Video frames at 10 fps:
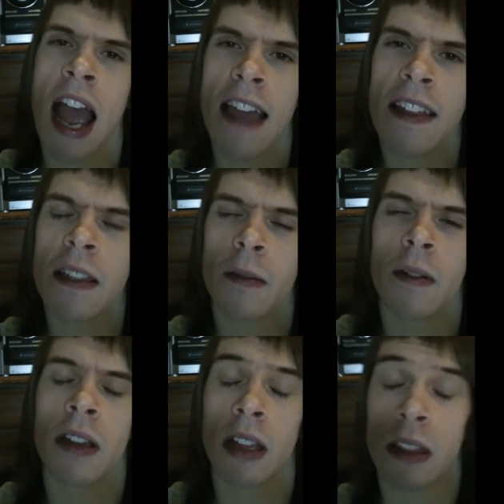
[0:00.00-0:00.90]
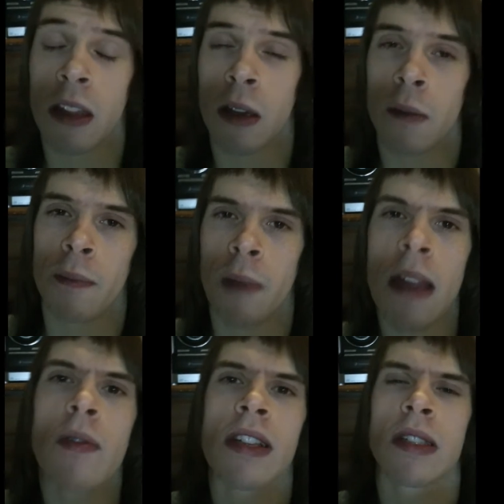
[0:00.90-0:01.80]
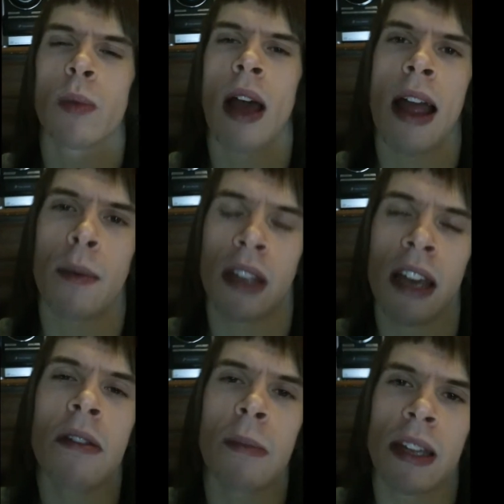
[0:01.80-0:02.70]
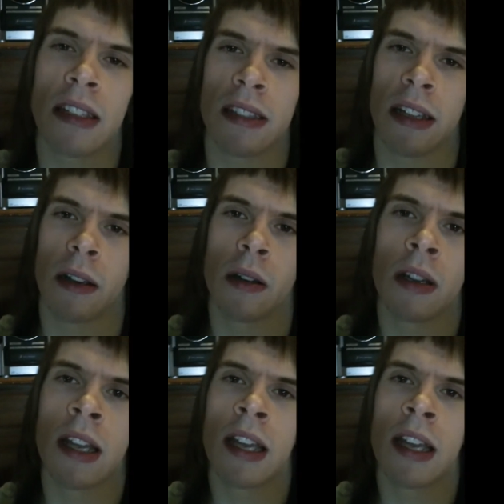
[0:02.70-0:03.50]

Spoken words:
I think the main reason why I would love to be a singer